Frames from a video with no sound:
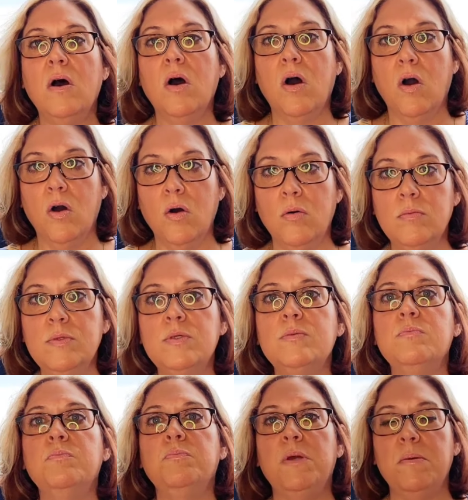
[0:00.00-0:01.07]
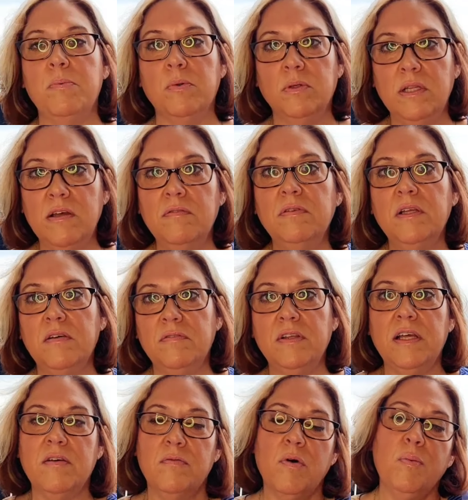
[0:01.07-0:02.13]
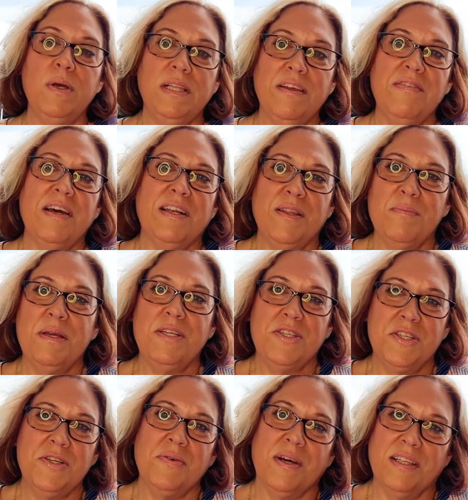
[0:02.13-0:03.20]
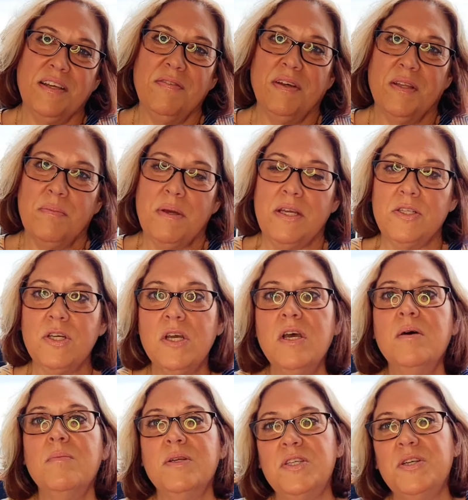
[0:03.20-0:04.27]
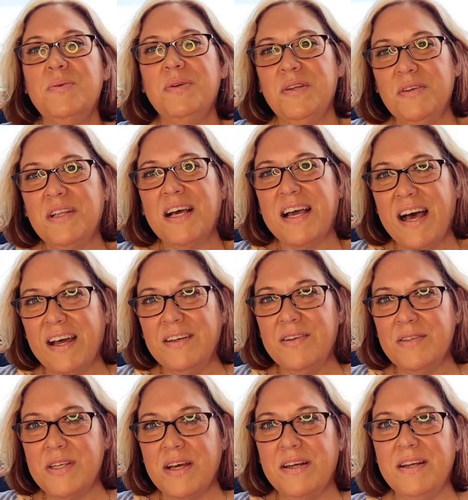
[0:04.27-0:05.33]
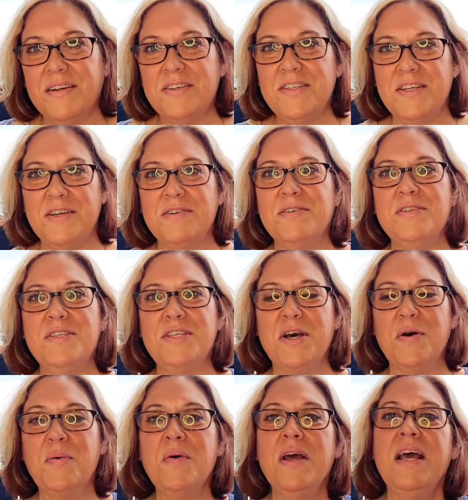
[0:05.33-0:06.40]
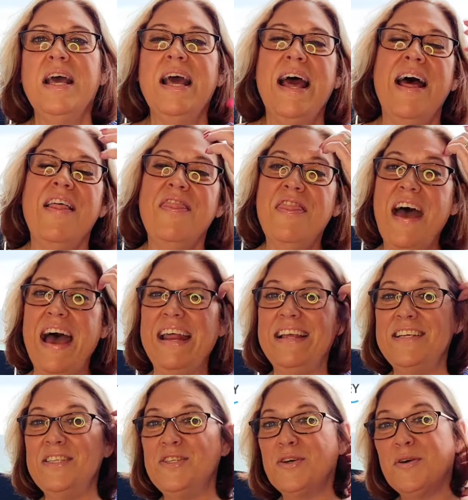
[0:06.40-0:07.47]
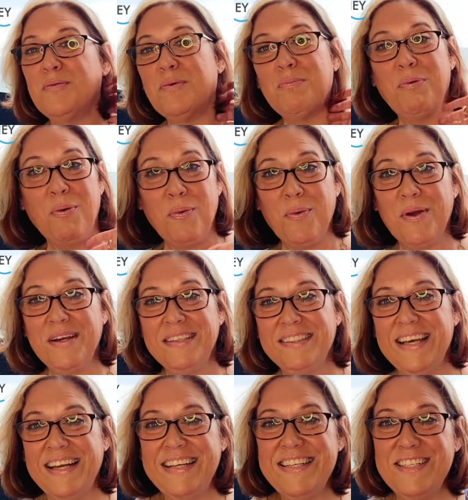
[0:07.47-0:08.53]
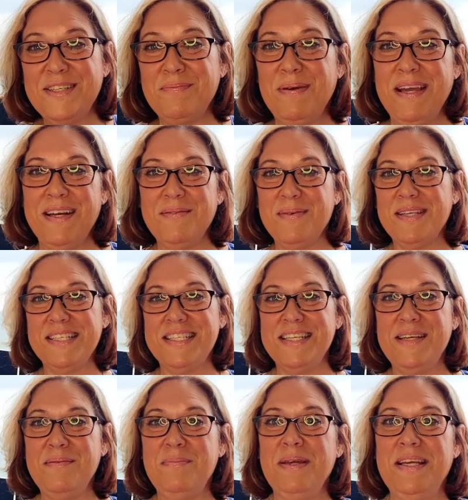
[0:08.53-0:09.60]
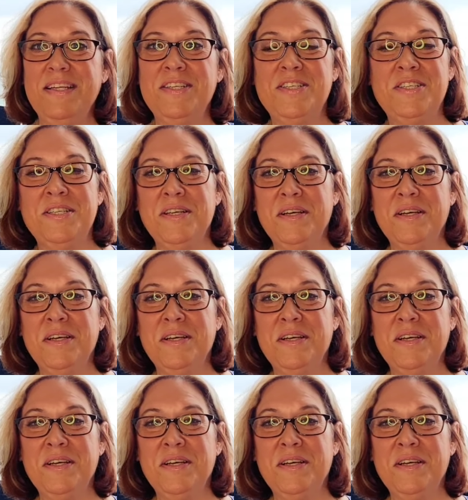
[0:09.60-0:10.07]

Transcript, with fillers: homes. People live, live, live. Well, we live out on the beach too. I live on the beach, but you know, we do a lot of condos out here too. So that is your report. That is your Panama City Beach